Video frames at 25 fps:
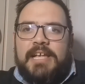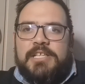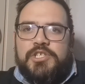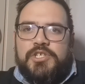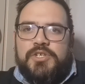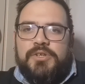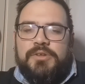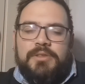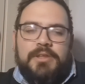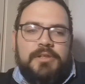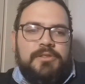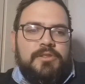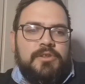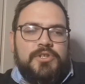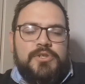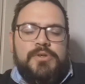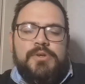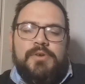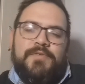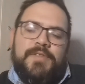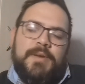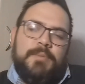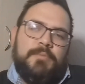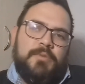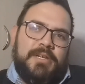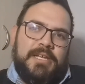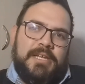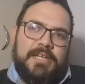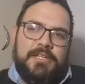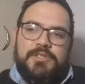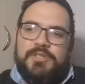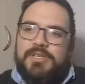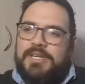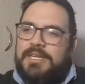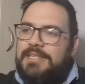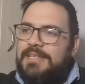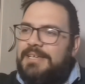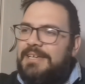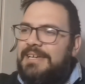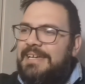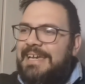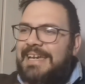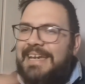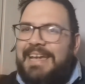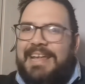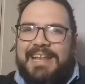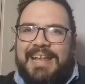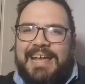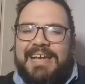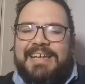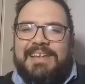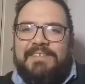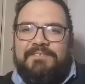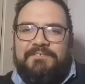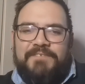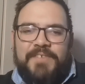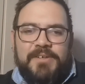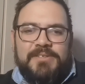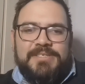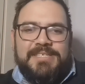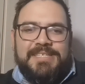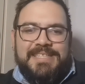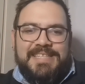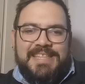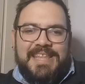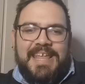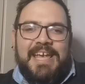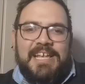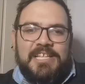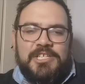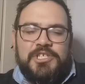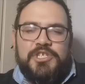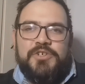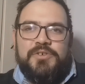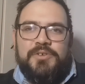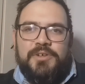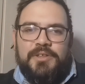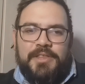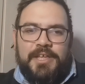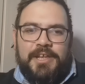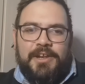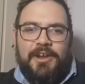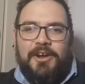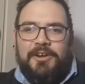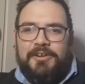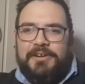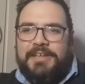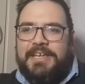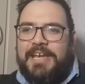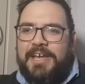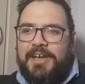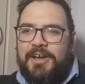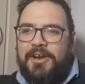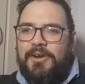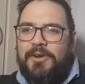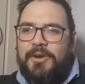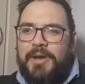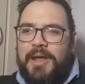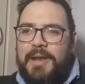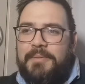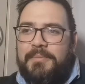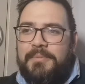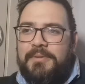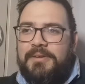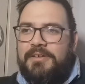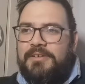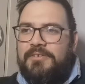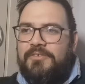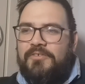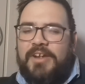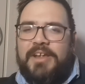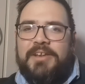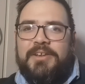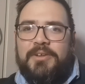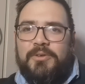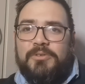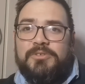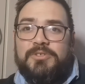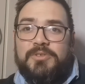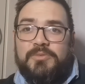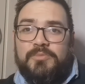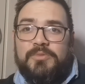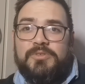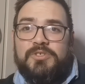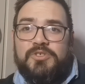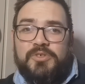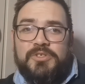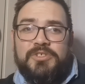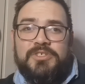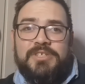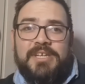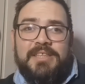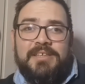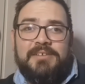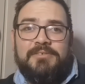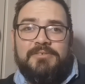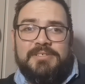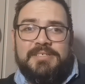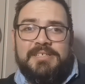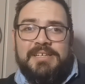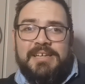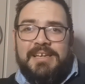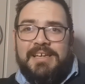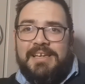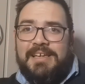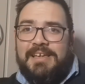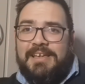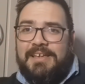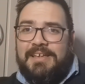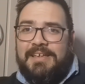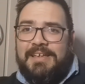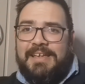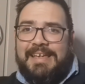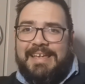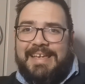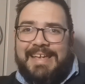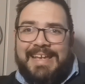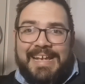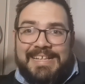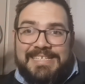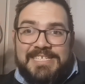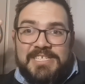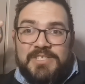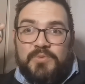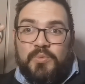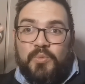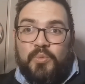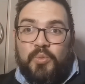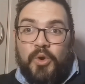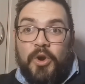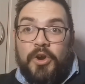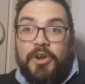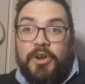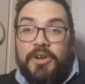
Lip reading: Like it feels natural that RKO and Randy Orton will join together because it just works. But the rest,